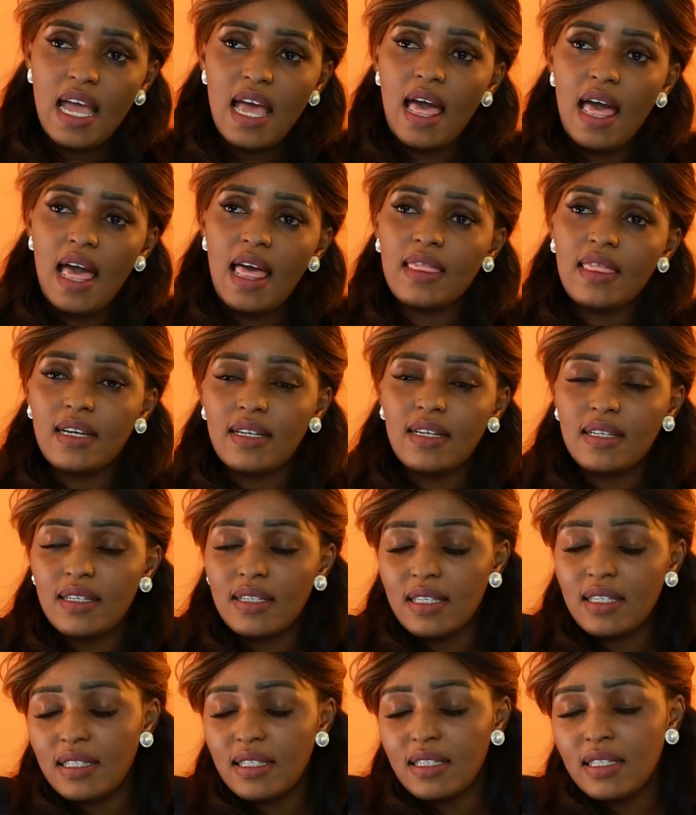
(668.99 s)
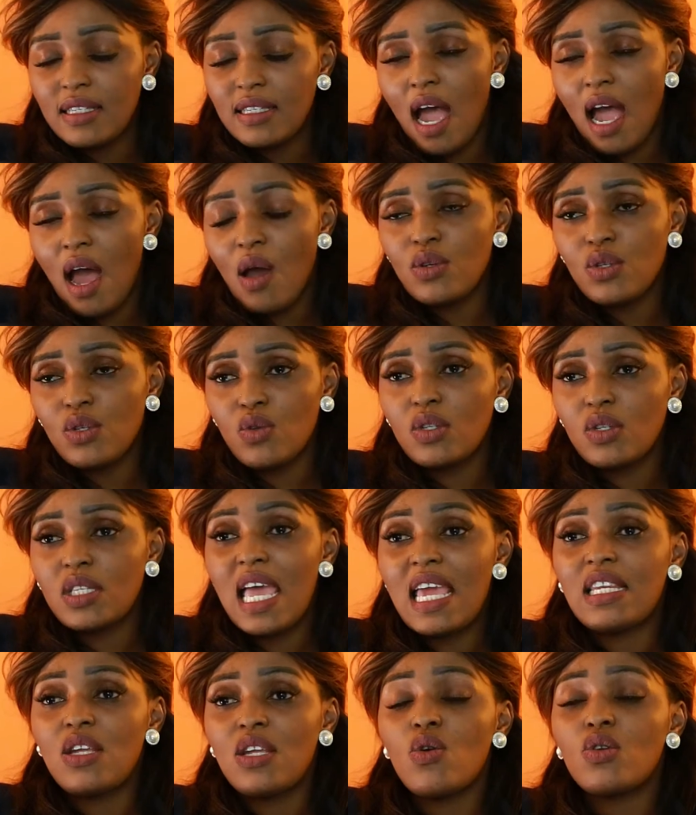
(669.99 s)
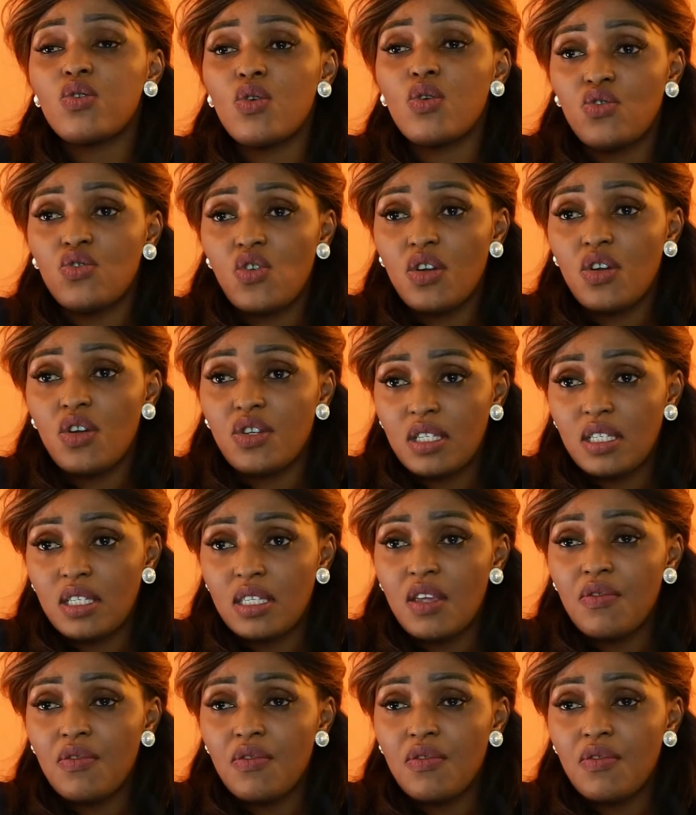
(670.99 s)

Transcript: And then how the society also judges